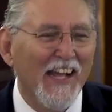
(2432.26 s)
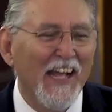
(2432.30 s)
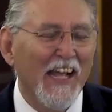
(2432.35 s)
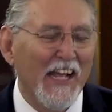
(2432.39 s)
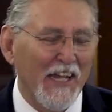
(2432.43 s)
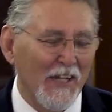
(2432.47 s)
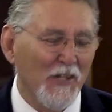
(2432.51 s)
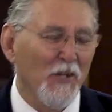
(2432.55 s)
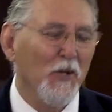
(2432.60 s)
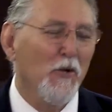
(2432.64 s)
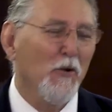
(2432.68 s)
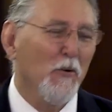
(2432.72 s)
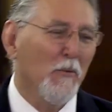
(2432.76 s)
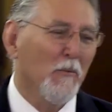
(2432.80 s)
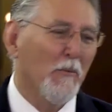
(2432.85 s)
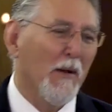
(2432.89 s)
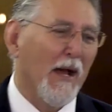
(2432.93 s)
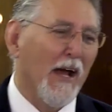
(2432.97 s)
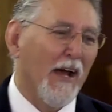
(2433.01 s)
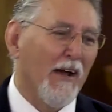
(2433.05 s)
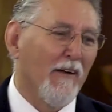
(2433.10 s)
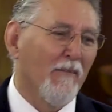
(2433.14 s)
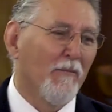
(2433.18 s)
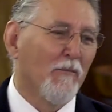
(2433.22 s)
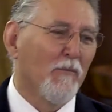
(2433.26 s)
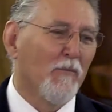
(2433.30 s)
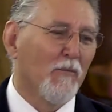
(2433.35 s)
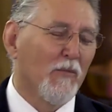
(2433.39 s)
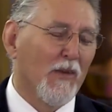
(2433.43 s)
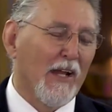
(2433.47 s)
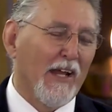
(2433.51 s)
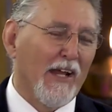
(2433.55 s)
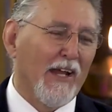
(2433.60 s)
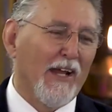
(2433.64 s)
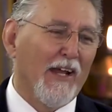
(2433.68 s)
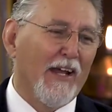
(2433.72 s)
in whom I'm
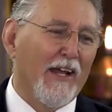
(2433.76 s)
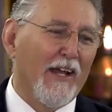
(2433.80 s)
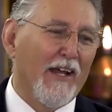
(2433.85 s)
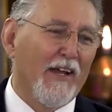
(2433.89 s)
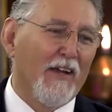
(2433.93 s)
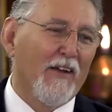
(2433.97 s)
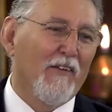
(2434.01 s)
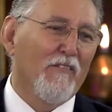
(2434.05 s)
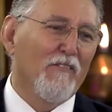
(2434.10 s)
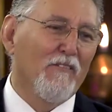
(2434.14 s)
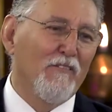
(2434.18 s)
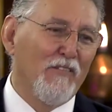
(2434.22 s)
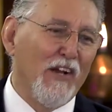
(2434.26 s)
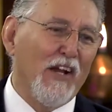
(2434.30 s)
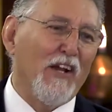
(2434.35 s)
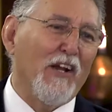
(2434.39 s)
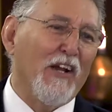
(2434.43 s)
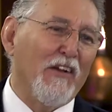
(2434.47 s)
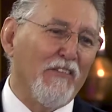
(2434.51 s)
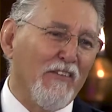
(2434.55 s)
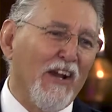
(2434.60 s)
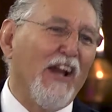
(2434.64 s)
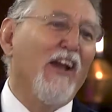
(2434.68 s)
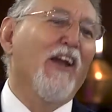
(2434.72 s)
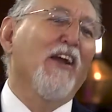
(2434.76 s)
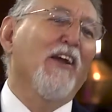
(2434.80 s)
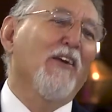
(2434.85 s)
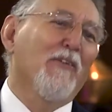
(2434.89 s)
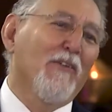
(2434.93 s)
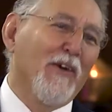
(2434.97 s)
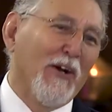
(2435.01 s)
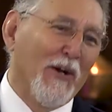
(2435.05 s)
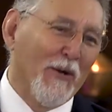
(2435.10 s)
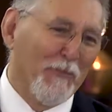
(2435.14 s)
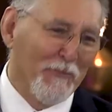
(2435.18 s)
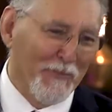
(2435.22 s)
very, very
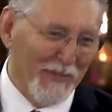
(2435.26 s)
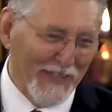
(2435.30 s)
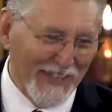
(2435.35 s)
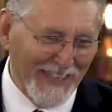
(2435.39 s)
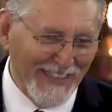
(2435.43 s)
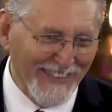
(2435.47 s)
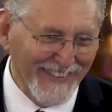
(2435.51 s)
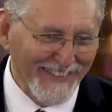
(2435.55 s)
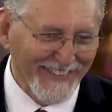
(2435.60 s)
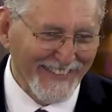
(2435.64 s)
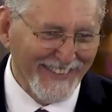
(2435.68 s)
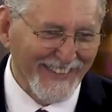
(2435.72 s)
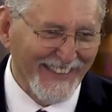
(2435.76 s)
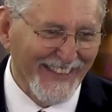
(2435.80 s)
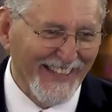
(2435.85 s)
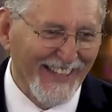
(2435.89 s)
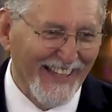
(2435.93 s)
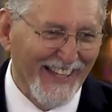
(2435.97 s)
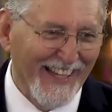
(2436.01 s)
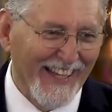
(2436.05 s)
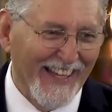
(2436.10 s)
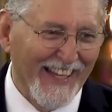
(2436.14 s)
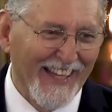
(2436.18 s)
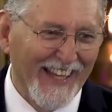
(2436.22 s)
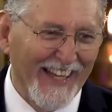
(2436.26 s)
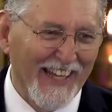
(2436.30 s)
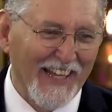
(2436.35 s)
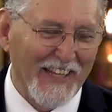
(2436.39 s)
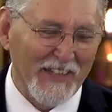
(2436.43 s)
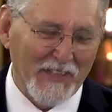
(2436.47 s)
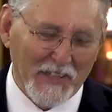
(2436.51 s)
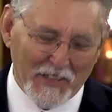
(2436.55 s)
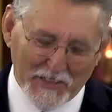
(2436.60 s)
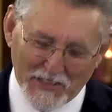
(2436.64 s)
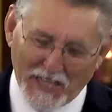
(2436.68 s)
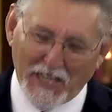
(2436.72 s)
well pleased.
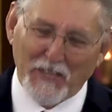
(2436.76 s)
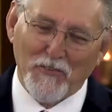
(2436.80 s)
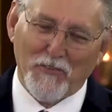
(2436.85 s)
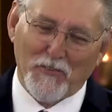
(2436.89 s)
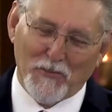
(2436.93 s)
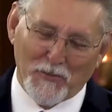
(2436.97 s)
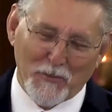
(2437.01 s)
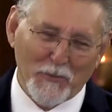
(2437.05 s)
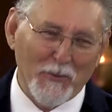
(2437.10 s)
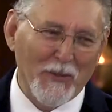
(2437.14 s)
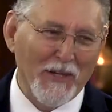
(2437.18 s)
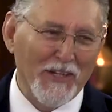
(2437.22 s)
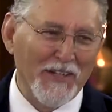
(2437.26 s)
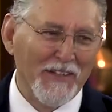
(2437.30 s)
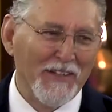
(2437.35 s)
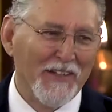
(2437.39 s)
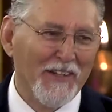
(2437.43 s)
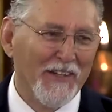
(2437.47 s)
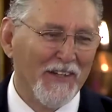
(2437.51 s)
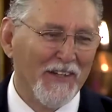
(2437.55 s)
And then that's the one.